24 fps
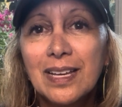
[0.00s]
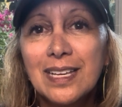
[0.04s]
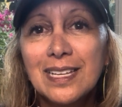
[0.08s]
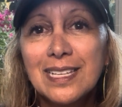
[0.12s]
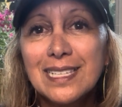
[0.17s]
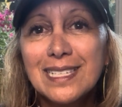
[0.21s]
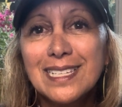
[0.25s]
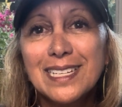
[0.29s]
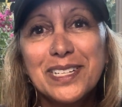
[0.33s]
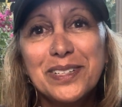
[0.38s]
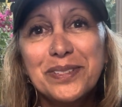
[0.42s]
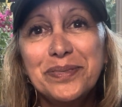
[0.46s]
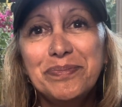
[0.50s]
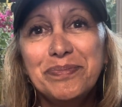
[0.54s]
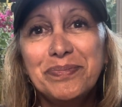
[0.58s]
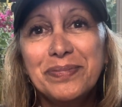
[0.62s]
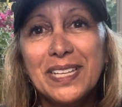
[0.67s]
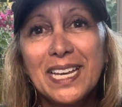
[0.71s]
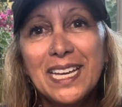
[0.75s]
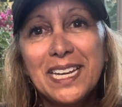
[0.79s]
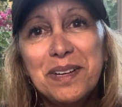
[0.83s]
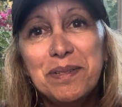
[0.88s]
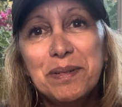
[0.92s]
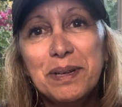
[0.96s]
So
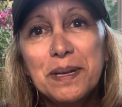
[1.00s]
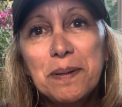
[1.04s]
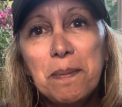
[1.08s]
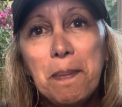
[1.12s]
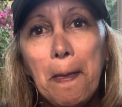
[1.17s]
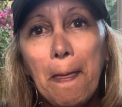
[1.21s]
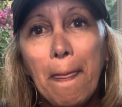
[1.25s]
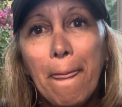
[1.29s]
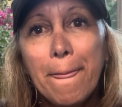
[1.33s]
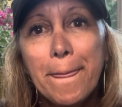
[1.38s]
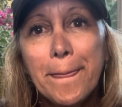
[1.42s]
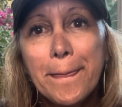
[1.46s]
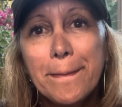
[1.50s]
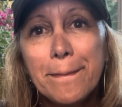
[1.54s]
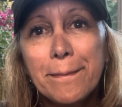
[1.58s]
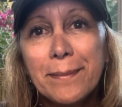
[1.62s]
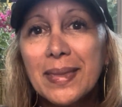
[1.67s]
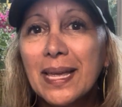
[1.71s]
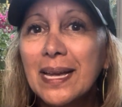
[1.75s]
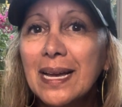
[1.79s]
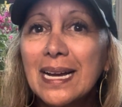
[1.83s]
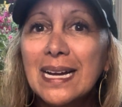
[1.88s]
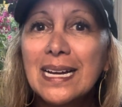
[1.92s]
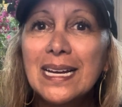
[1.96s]
anyway,
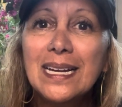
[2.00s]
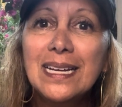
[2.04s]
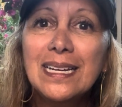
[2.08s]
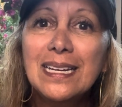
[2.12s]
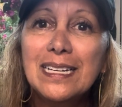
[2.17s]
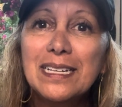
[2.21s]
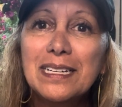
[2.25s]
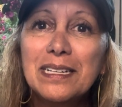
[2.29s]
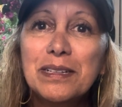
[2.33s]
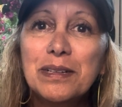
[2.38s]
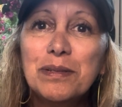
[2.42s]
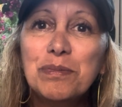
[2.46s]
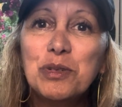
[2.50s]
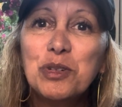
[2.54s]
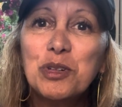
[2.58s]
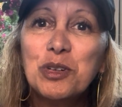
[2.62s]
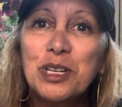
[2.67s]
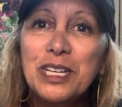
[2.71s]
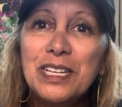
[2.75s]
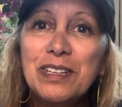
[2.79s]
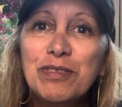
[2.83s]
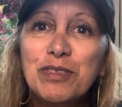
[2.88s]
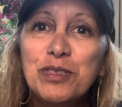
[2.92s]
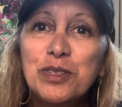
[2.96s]
I am
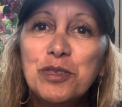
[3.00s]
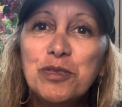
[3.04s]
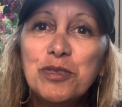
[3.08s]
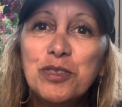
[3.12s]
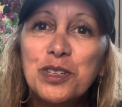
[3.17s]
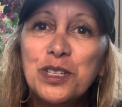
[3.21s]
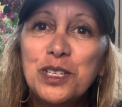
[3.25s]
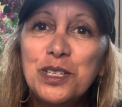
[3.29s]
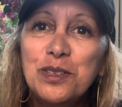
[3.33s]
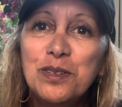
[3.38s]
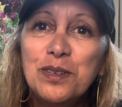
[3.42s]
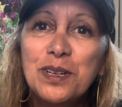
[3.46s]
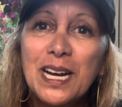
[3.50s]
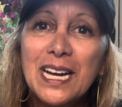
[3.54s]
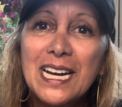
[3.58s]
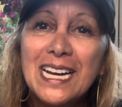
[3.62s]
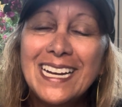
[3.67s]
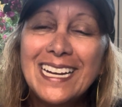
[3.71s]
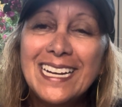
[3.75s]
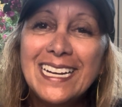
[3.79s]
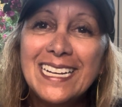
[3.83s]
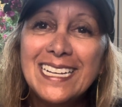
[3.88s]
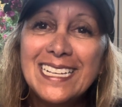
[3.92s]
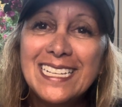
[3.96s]
grateful for you
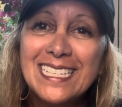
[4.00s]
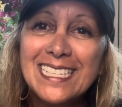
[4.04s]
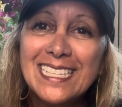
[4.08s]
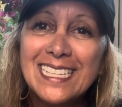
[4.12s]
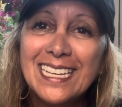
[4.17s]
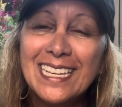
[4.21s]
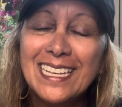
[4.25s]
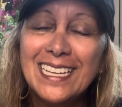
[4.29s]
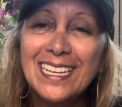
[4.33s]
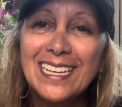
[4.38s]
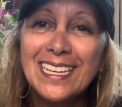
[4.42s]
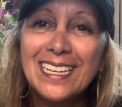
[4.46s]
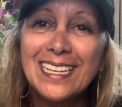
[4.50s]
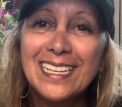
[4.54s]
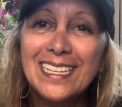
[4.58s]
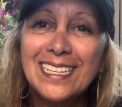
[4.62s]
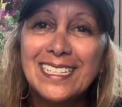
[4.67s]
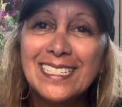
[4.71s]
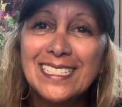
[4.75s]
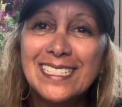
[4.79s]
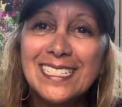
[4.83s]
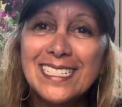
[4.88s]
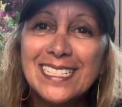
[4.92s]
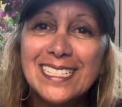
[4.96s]
guys,
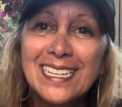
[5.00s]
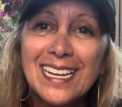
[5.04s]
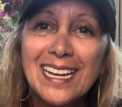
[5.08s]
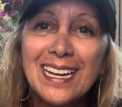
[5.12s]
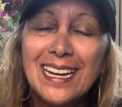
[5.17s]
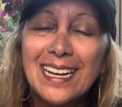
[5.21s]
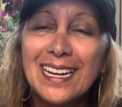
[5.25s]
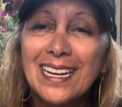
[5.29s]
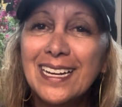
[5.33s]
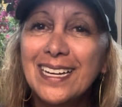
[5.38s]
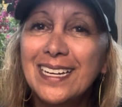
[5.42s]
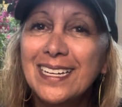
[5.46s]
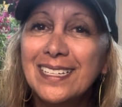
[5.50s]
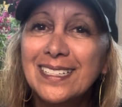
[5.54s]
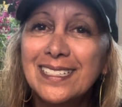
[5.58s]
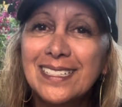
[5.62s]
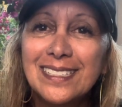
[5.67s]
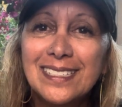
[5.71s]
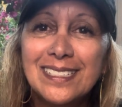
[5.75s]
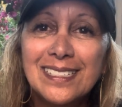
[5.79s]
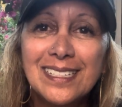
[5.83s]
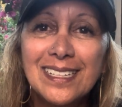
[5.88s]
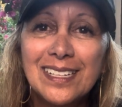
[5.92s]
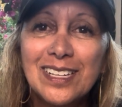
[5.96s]
and I
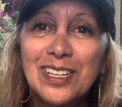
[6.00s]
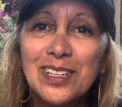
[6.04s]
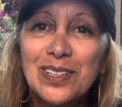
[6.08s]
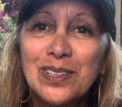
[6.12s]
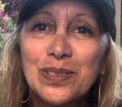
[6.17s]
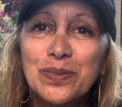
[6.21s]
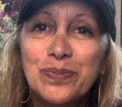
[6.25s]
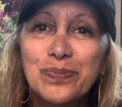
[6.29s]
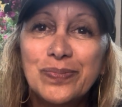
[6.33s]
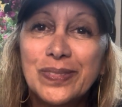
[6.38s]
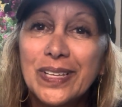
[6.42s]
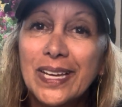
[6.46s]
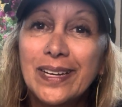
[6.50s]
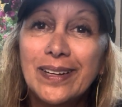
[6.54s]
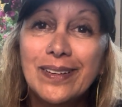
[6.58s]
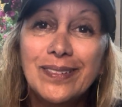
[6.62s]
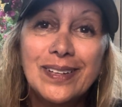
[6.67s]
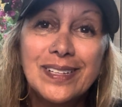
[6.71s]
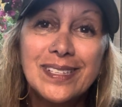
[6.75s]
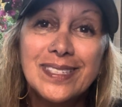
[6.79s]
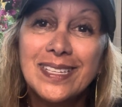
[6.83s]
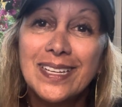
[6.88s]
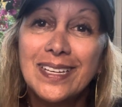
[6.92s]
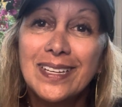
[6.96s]
know I
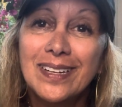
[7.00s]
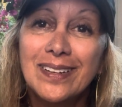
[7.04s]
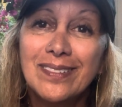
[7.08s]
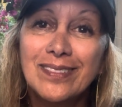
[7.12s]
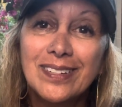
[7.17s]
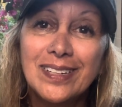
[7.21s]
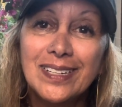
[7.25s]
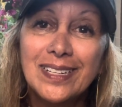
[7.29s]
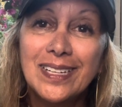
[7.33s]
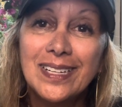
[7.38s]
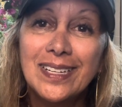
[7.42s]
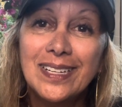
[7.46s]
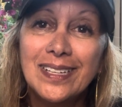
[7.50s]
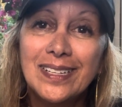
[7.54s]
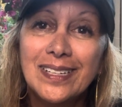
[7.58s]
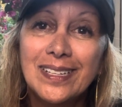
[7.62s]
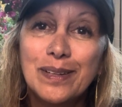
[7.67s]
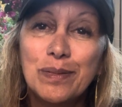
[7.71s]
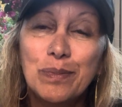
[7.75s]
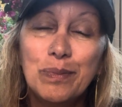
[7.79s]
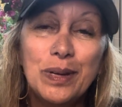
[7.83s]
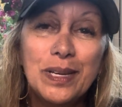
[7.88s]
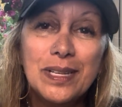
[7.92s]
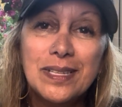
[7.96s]
say it every night and
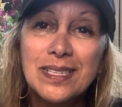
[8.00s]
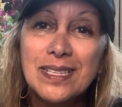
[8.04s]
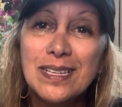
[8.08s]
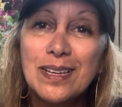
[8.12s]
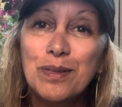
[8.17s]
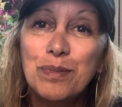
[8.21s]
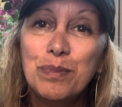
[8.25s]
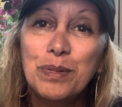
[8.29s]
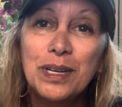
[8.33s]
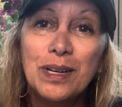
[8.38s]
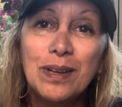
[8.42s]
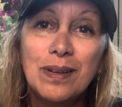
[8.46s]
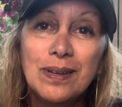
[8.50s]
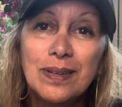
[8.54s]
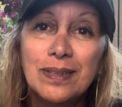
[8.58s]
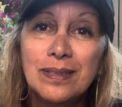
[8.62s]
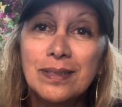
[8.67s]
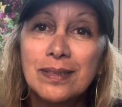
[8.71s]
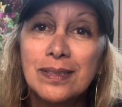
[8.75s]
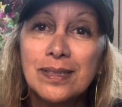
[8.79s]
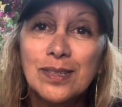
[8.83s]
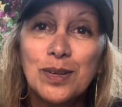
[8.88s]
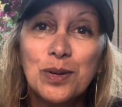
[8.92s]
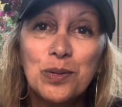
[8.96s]
it may sound
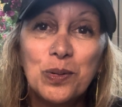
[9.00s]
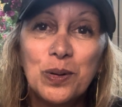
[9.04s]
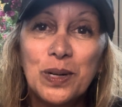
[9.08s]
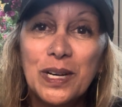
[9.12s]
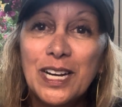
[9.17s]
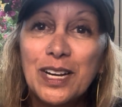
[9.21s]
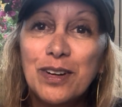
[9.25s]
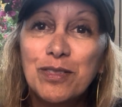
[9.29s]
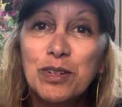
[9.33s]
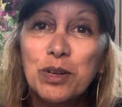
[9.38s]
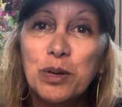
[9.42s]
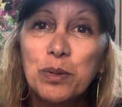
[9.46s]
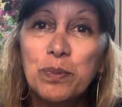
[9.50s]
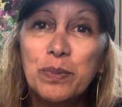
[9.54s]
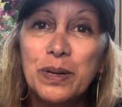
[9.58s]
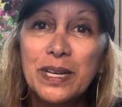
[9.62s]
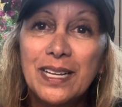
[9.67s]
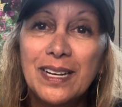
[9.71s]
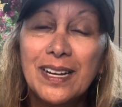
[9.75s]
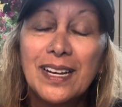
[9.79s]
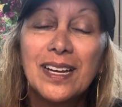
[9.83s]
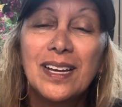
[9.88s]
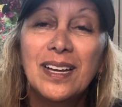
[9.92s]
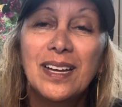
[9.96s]
monotonous or whatever, but
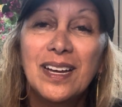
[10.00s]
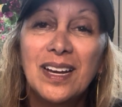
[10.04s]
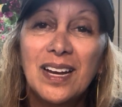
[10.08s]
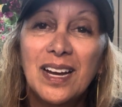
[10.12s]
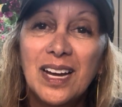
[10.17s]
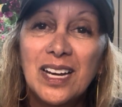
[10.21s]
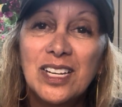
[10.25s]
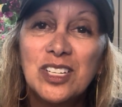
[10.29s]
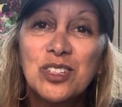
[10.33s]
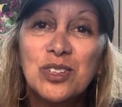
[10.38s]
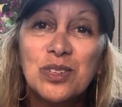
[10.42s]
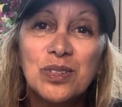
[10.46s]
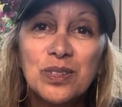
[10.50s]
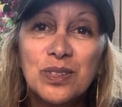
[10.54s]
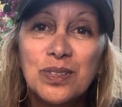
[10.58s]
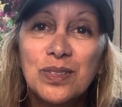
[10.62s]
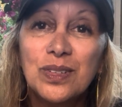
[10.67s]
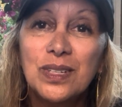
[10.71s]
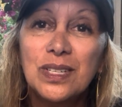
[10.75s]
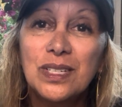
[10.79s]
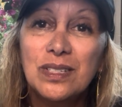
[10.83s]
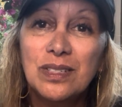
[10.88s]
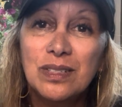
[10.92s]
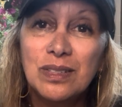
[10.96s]
I
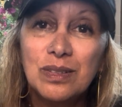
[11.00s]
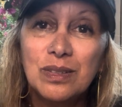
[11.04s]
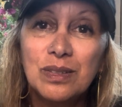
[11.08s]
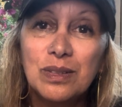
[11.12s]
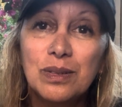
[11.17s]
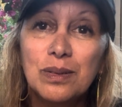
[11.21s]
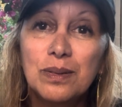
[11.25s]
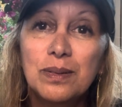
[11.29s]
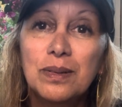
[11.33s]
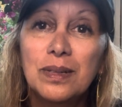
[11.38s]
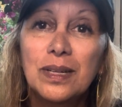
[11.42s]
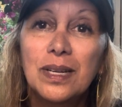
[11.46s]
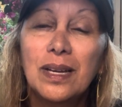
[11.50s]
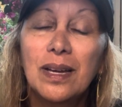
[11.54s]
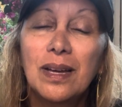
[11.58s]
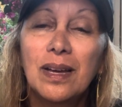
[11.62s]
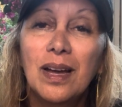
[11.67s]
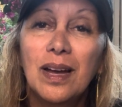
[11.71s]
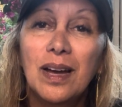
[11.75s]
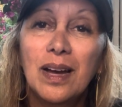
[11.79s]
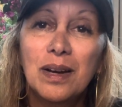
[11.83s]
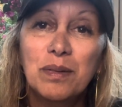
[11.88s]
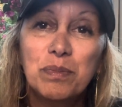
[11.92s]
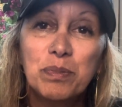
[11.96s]
truly do
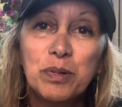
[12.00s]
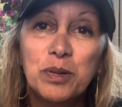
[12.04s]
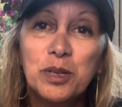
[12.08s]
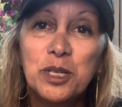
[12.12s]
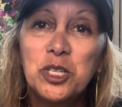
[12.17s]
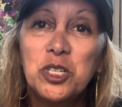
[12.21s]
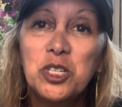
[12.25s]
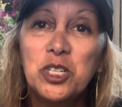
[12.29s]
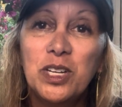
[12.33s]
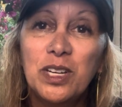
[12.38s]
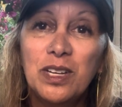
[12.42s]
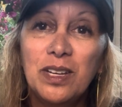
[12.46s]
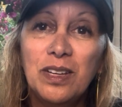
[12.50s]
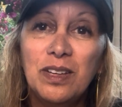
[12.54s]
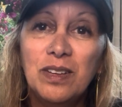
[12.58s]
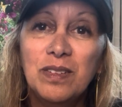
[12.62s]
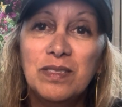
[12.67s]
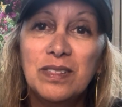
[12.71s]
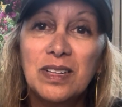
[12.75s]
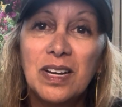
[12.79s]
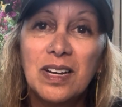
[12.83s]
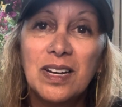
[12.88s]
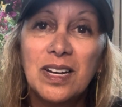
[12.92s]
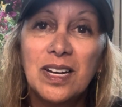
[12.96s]
appreciate you
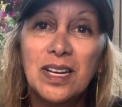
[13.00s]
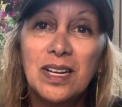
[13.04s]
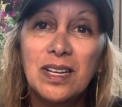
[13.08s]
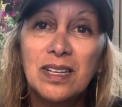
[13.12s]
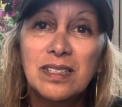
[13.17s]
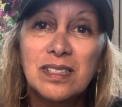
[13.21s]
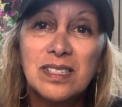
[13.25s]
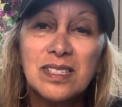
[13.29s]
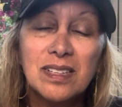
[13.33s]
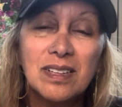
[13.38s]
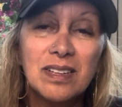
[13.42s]
guys.